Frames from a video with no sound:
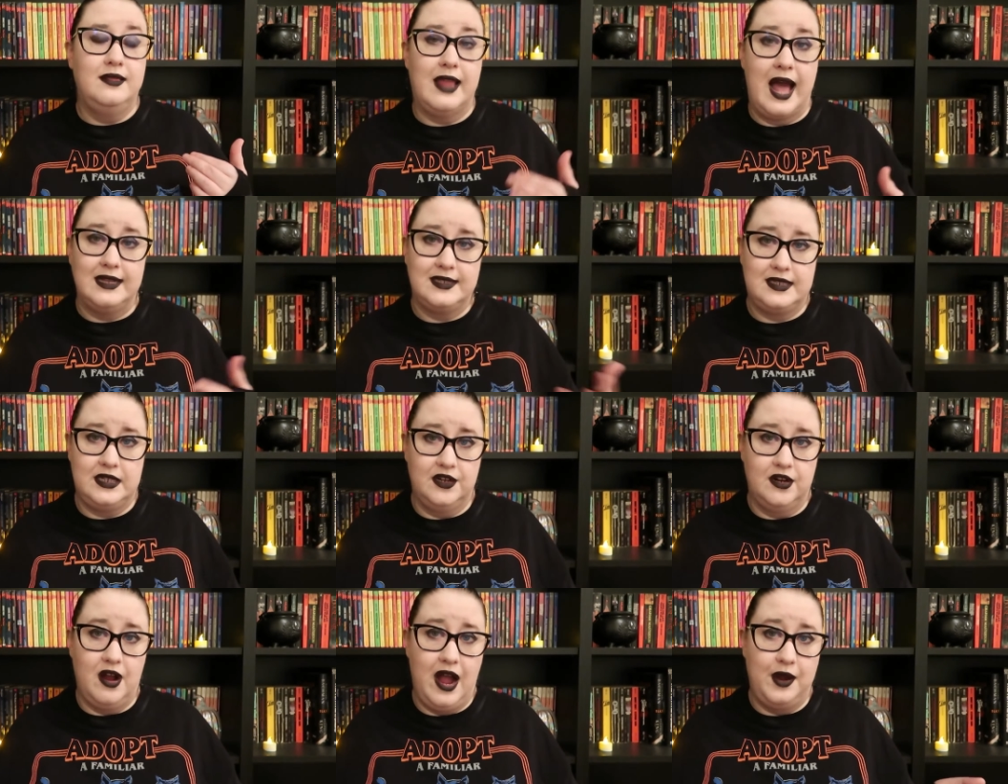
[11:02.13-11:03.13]
last
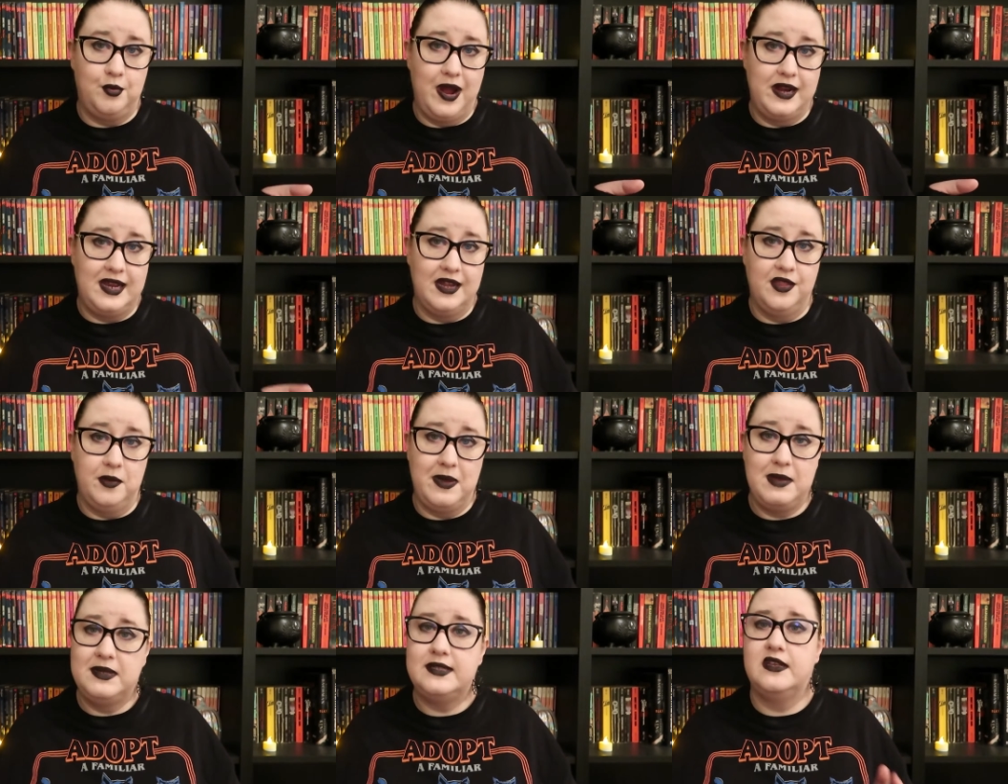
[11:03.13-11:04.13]
year I read Kill the
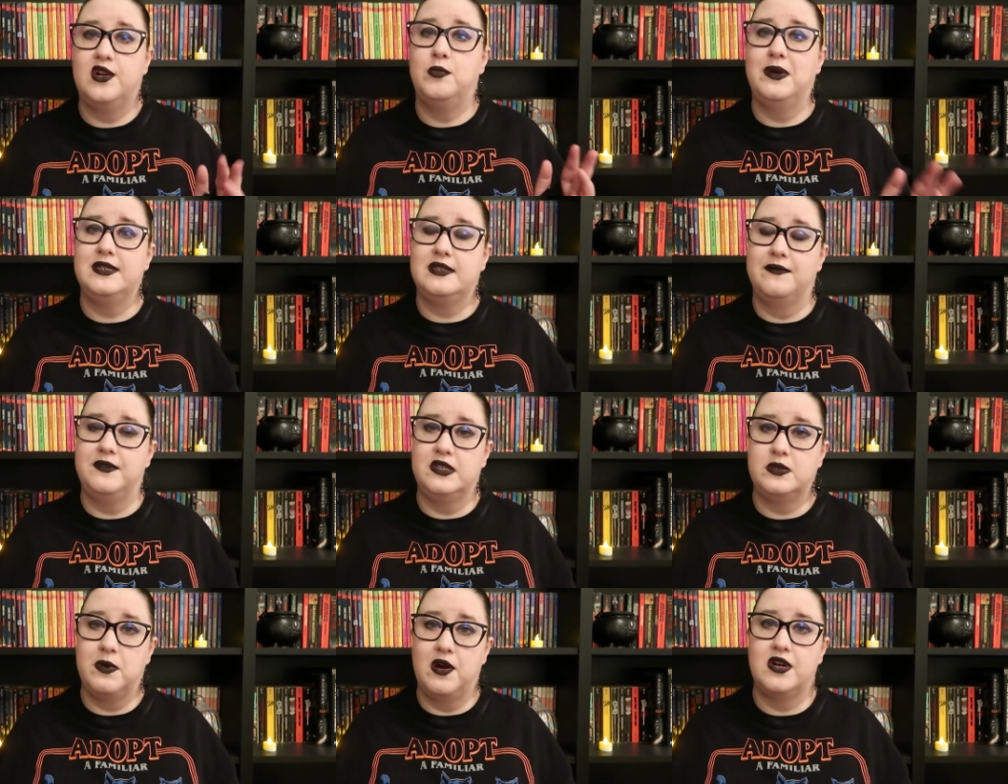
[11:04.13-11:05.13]
Babysitter by
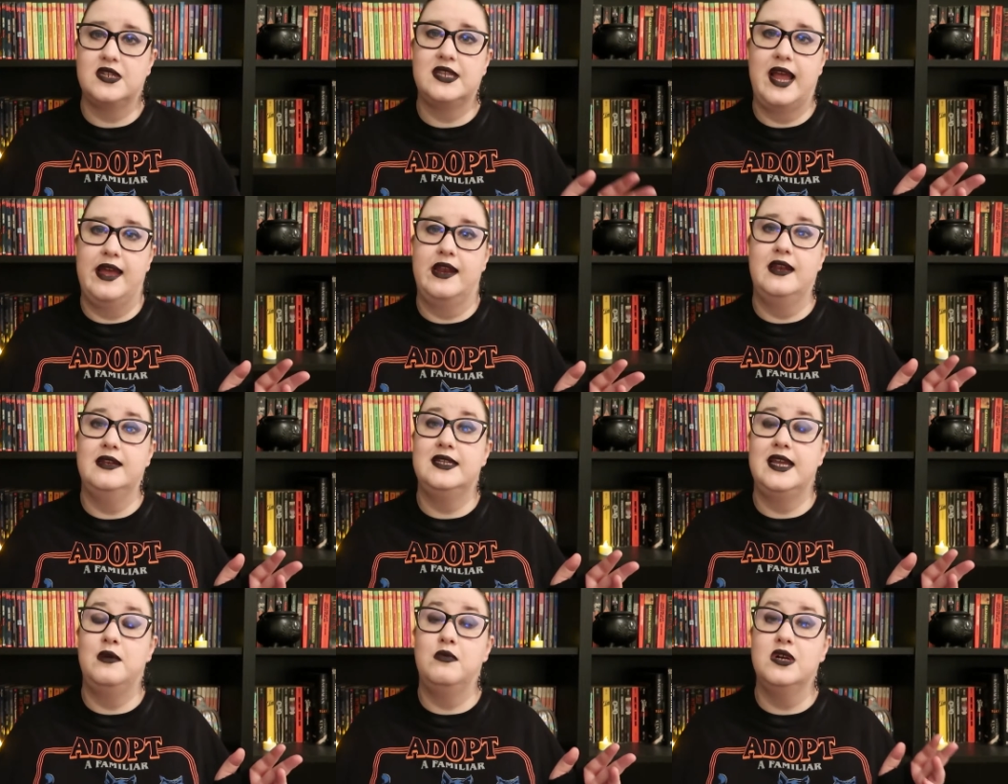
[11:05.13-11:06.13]
Stephanie Sparks
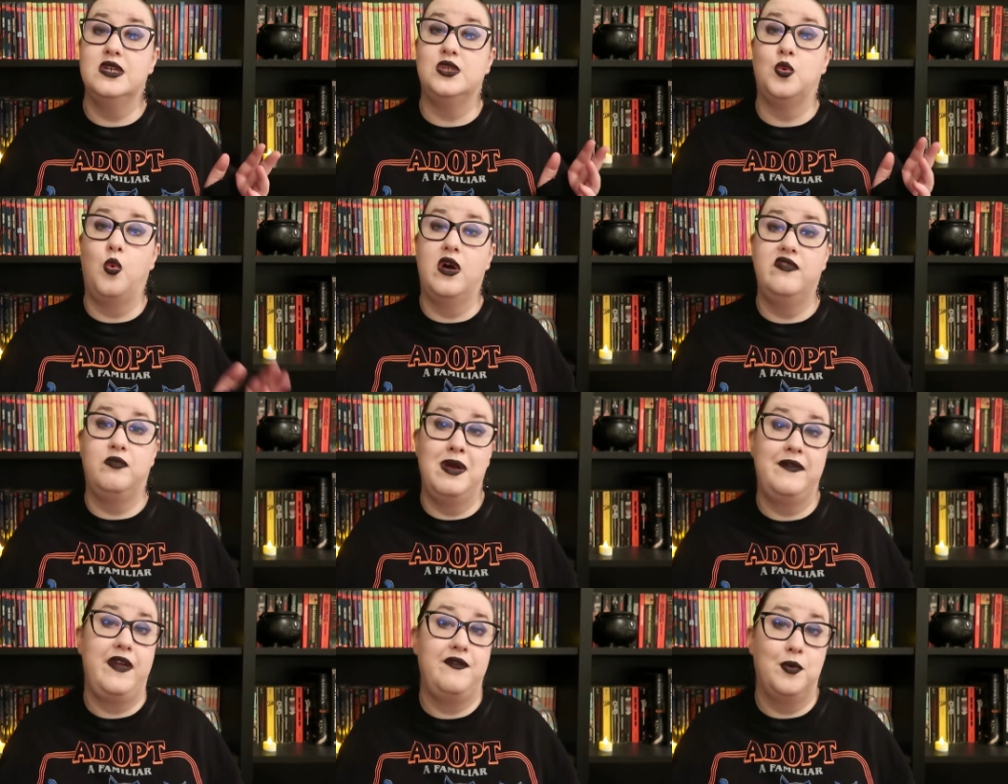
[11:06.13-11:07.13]
and it was one of
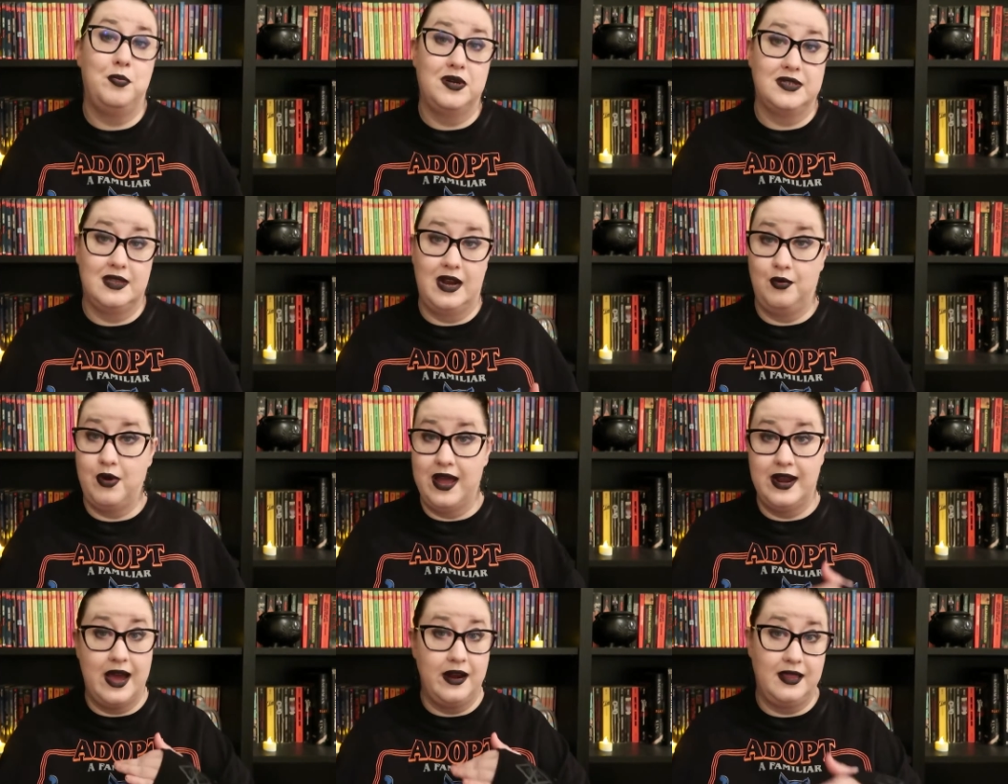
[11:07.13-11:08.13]
my favorite books that I
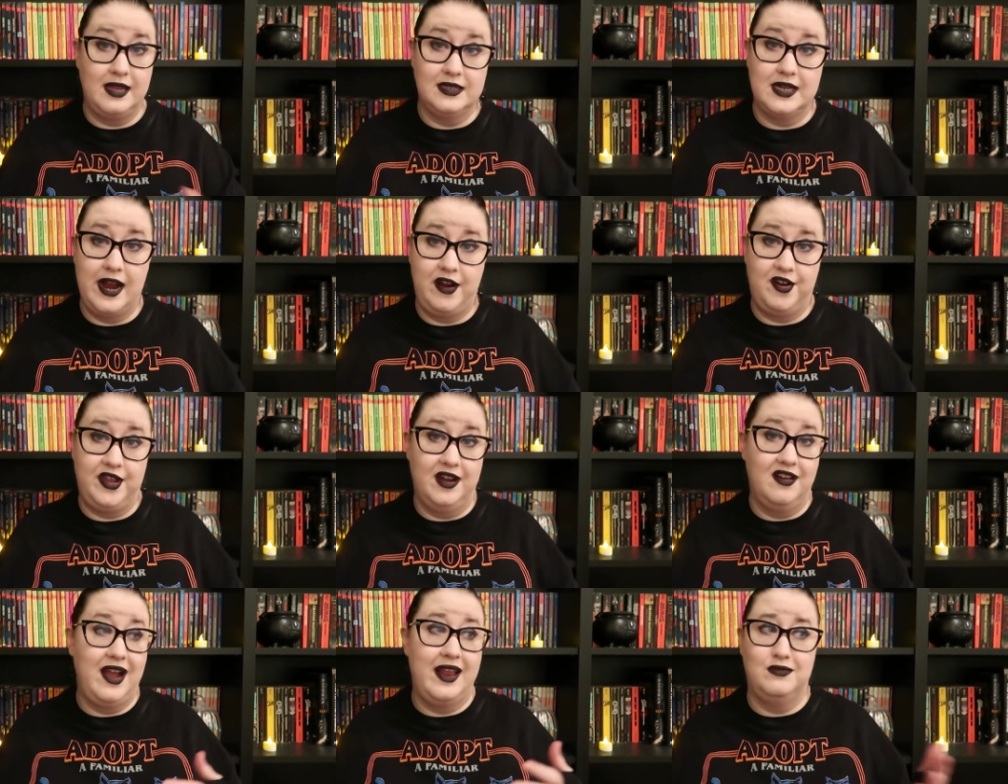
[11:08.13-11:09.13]
read out of the entire
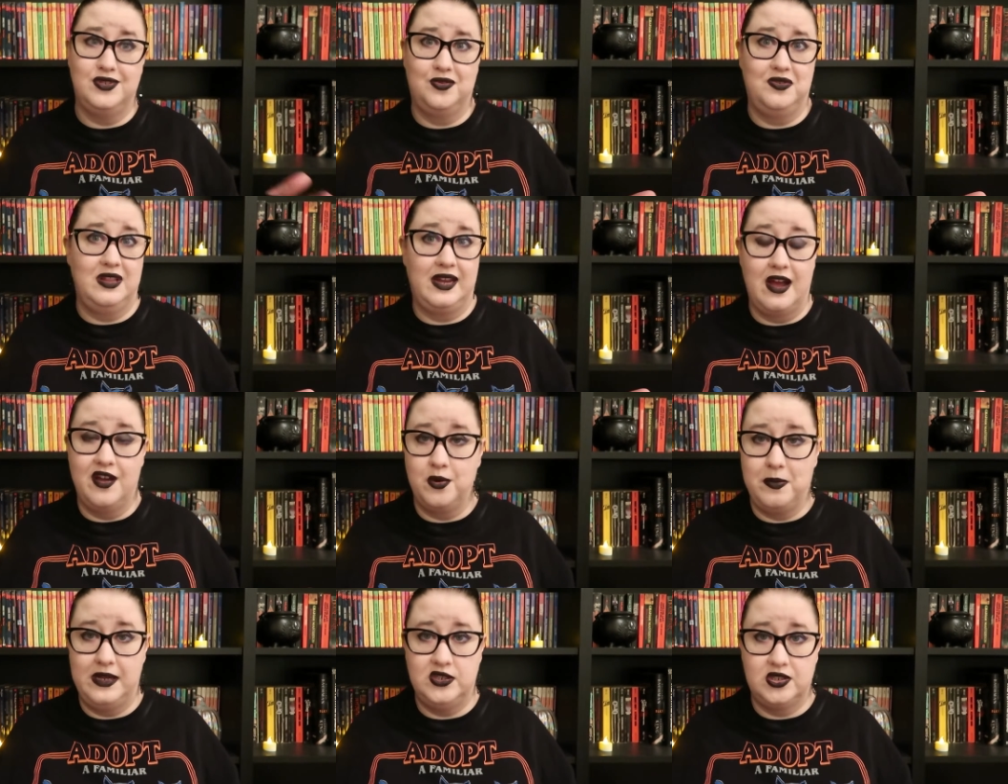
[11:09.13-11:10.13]
year and it was only like
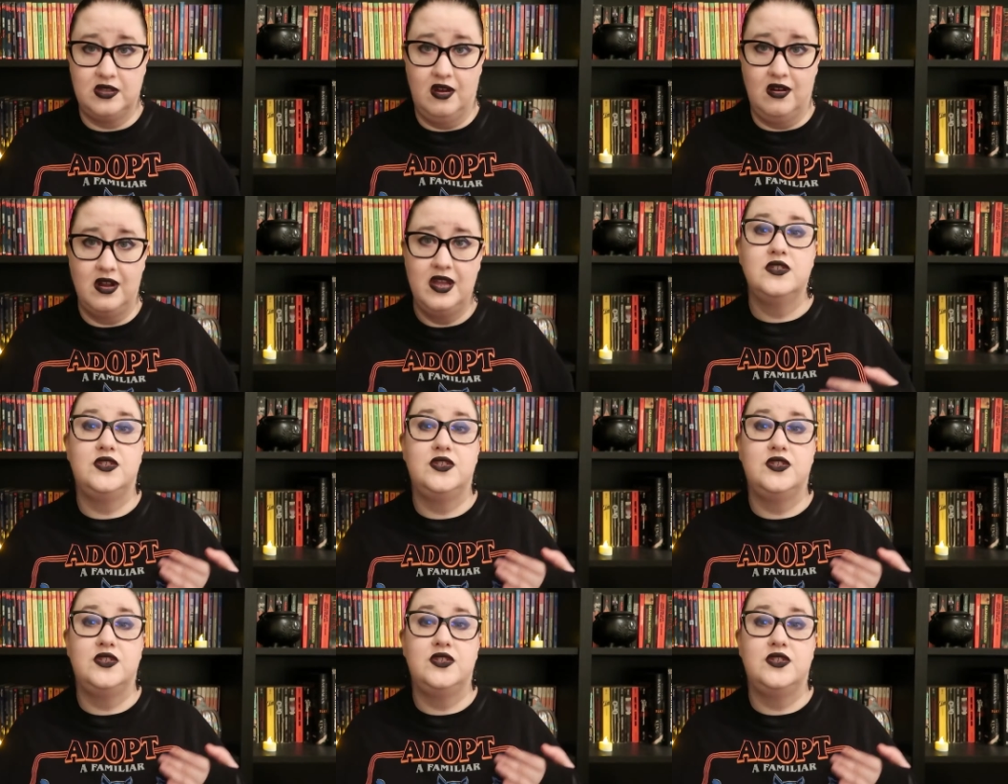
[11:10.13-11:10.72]
100 pages long.